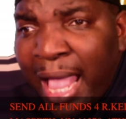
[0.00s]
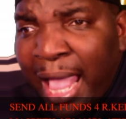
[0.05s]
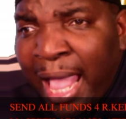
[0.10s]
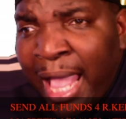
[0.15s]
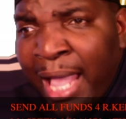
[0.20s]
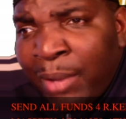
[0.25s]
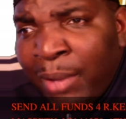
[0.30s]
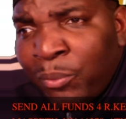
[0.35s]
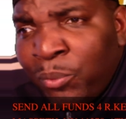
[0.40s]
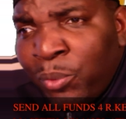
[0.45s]

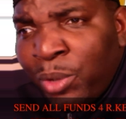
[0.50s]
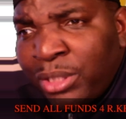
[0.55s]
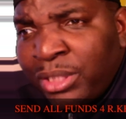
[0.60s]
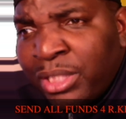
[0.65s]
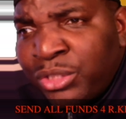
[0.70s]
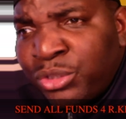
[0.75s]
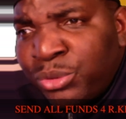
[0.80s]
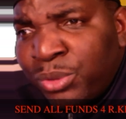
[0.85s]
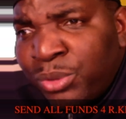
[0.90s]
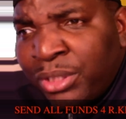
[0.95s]
And what
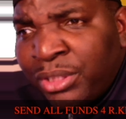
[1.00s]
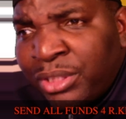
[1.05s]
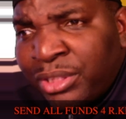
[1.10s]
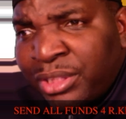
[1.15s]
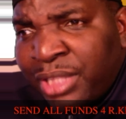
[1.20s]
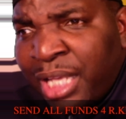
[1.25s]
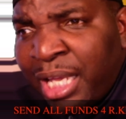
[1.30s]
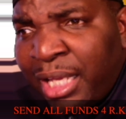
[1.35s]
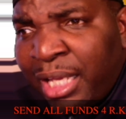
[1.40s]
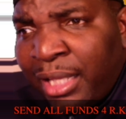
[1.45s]
did you
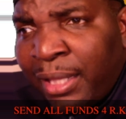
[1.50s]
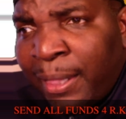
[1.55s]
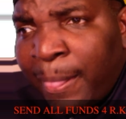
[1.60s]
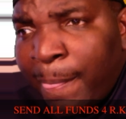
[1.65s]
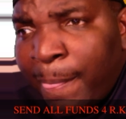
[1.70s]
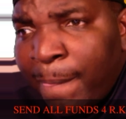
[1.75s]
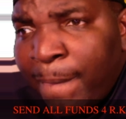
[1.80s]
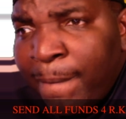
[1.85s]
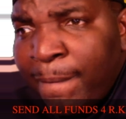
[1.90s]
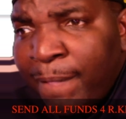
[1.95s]
understand?
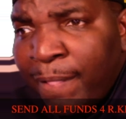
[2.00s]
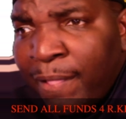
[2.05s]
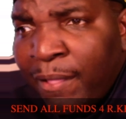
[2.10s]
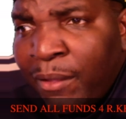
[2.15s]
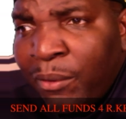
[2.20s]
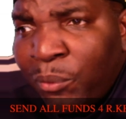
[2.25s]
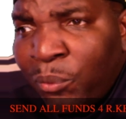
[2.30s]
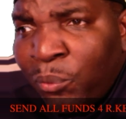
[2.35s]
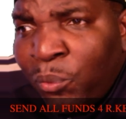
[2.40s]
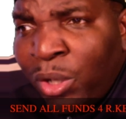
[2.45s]

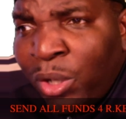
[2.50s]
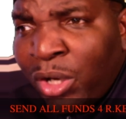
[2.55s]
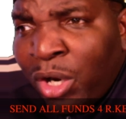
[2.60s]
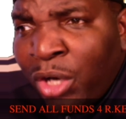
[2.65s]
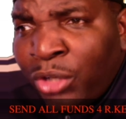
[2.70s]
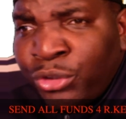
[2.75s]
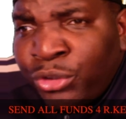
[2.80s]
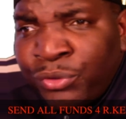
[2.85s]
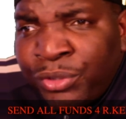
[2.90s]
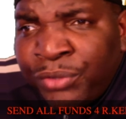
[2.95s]
What
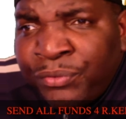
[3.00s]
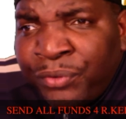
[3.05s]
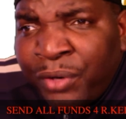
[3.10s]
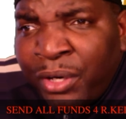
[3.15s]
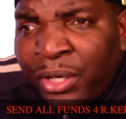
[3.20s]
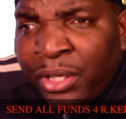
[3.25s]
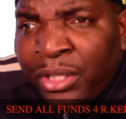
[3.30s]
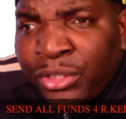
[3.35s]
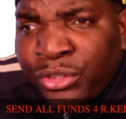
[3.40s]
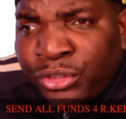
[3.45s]
are you
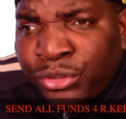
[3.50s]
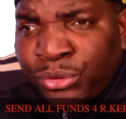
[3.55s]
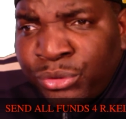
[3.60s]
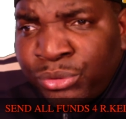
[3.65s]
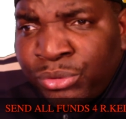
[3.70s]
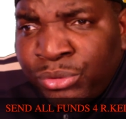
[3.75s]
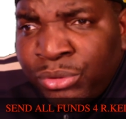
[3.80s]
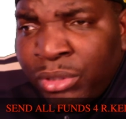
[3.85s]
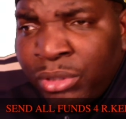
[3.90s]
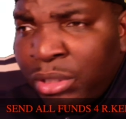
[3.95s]
referring
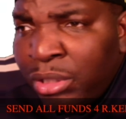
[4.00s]
to